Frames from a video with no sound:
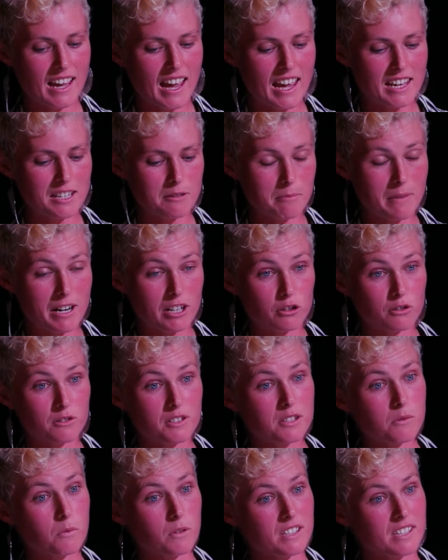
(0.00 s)
and Meryl
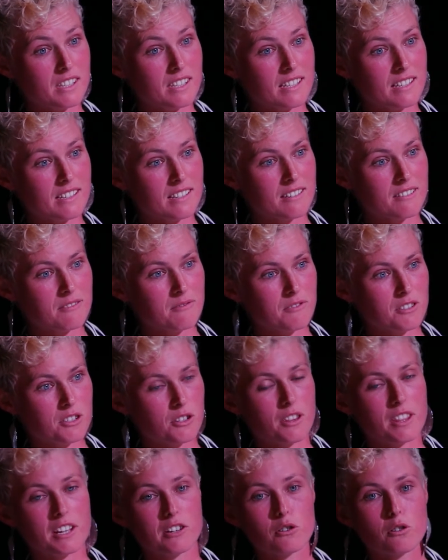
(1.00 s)
Swanson.
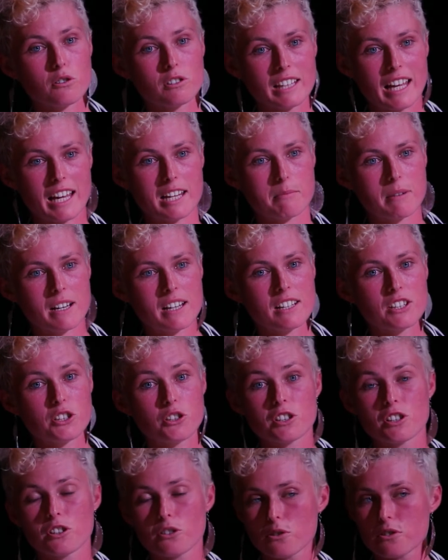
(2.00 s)
So they're all Labor.
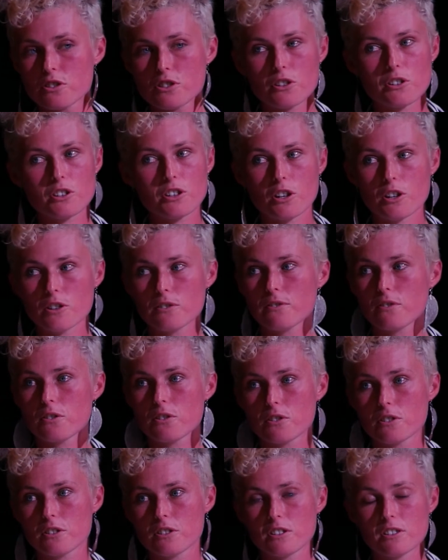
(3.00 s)
You can also go
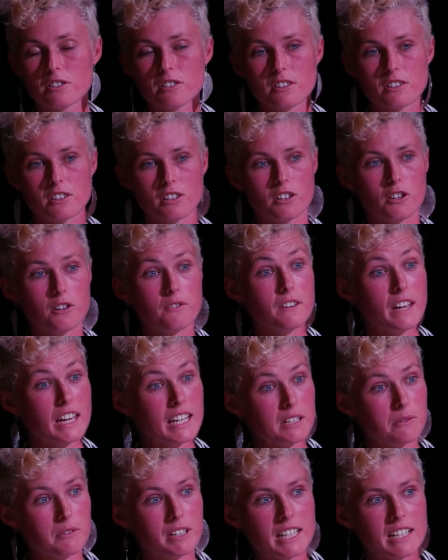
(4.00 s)
for
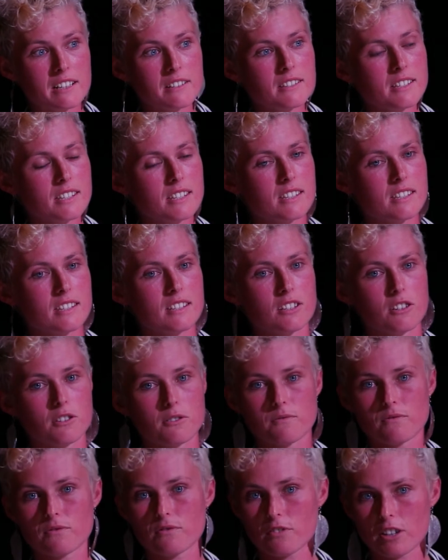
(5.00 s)
anyone else.
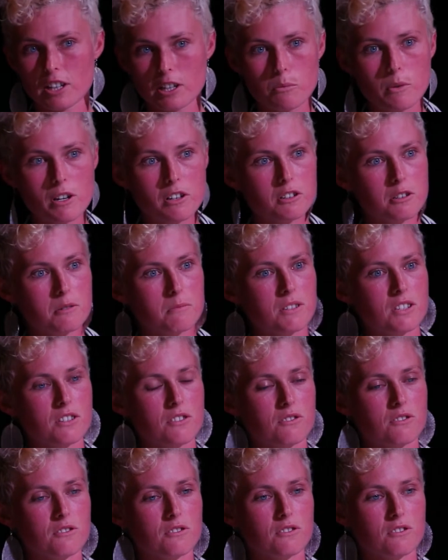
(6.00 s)
You're very welcome
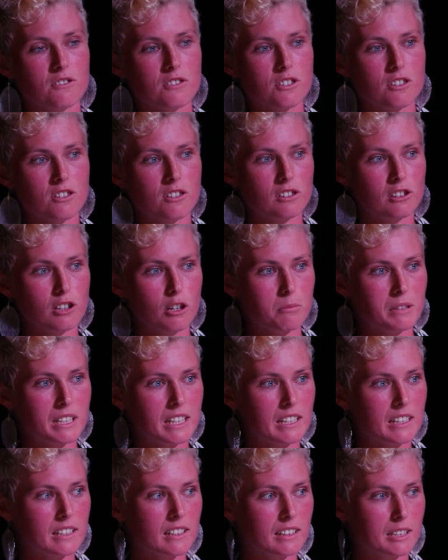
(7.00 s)
to
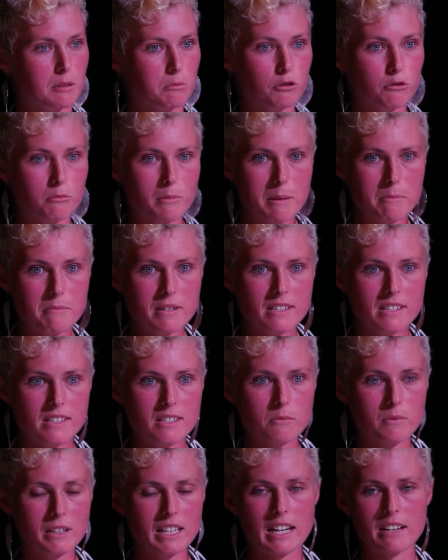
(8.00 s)
lobby Liberal
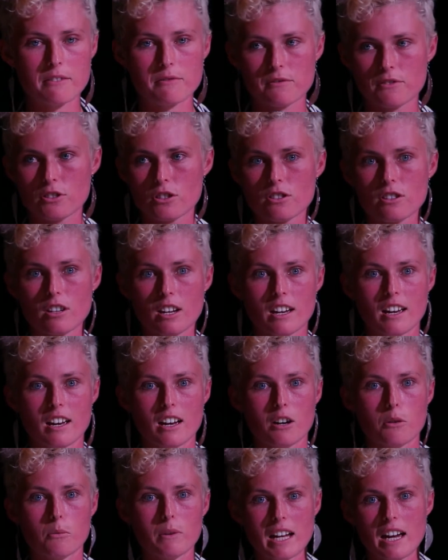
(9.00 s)
members. We have
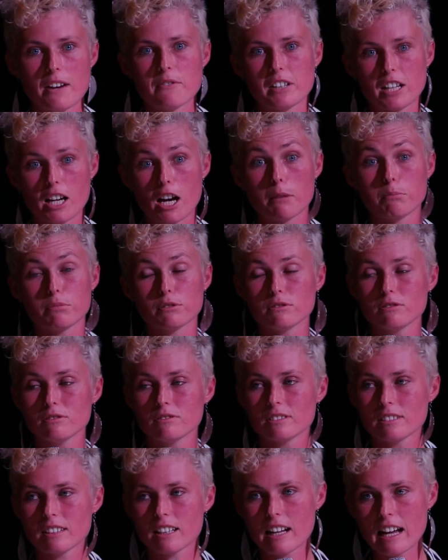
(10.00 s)
a
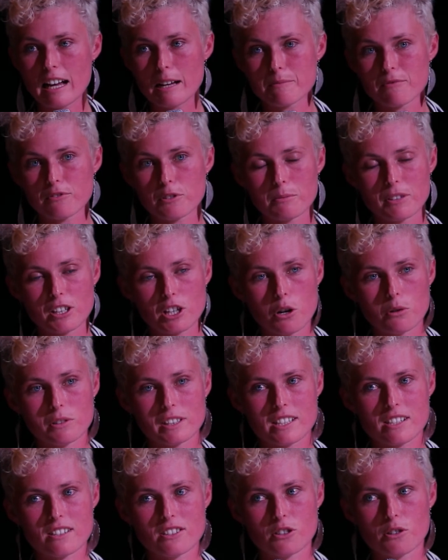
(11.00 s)
couple from the
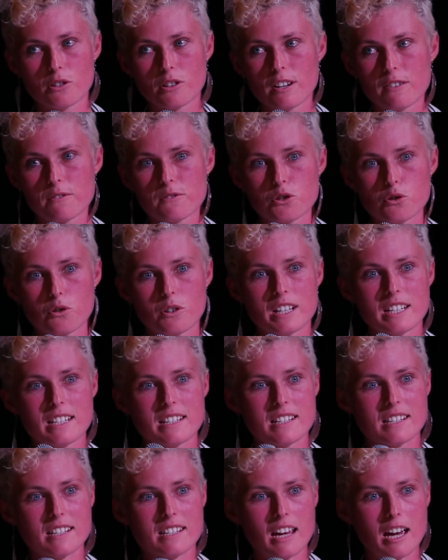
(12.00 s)
coalition who have
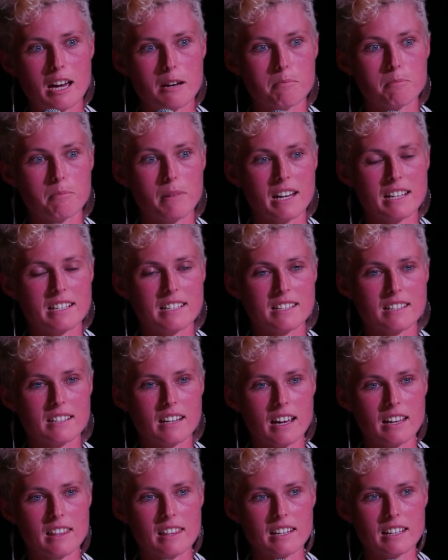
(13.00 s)
joined, but
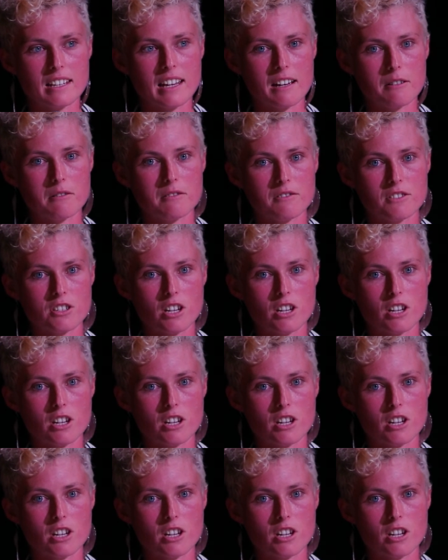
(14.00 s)
I think our